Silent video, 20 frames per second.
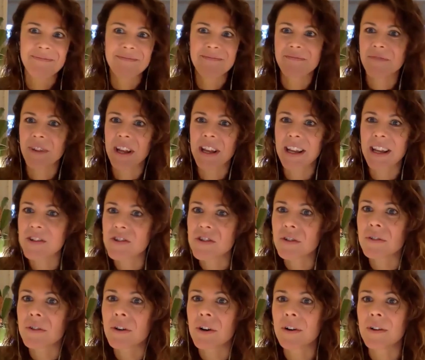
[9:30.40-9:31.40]
financial
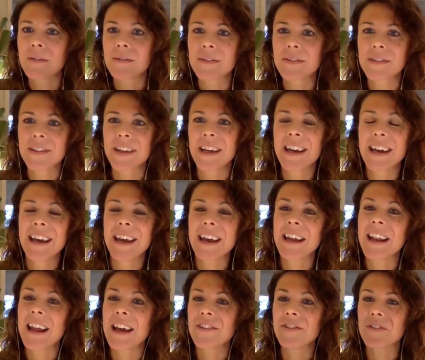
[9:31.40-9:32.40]
goals.
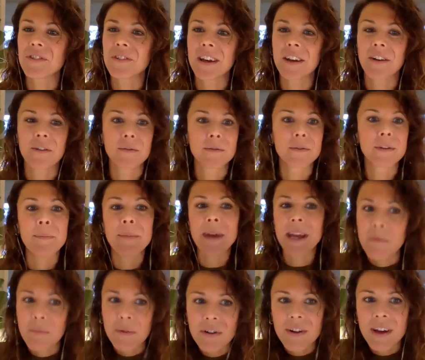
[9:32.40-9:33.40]
And as you get older,
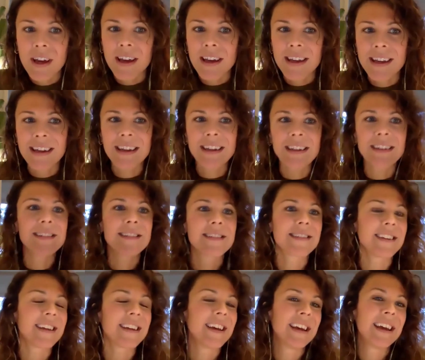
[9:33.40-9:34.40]
maybe you get
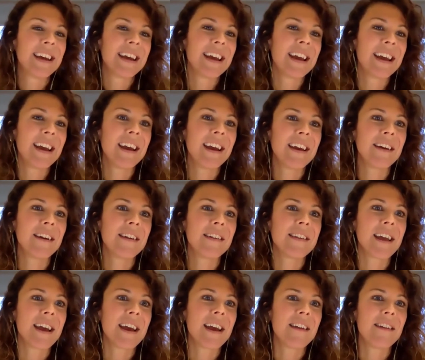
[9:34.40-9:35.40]
kids,
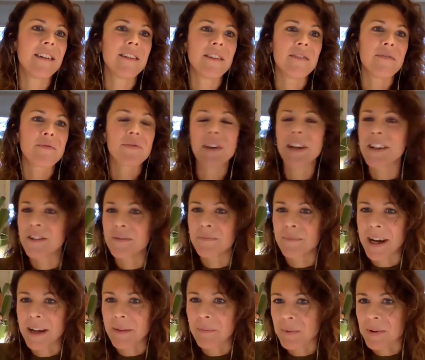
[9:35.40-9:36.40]
then freedom
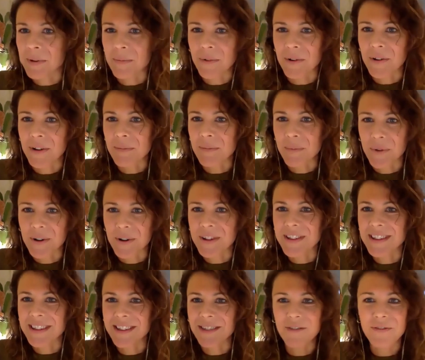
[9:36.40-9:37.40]
might be more
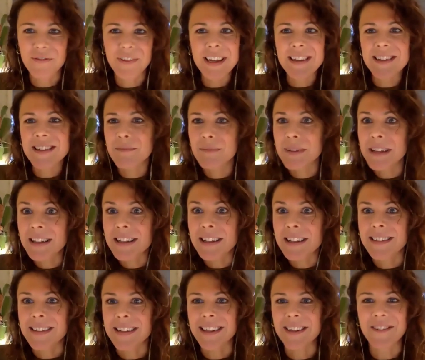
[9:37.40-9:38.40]
important, or
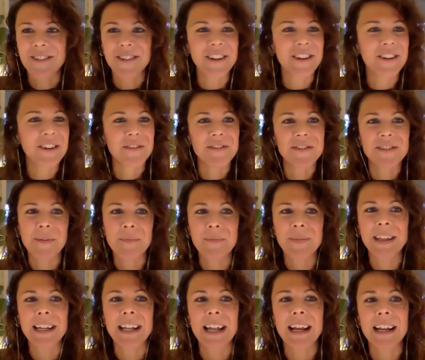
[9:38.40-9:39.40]
flexibility, or,
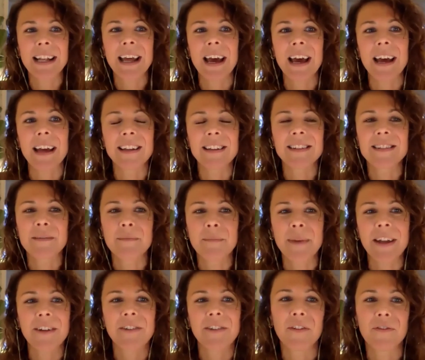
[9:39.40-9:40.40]
something like that. And it's a
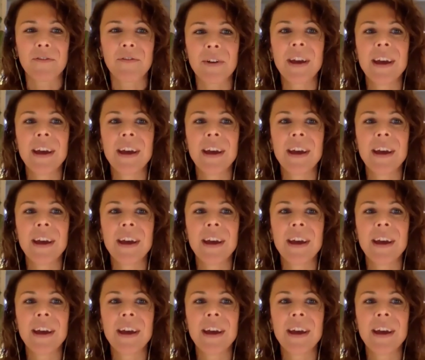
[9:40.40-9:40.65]
matter of,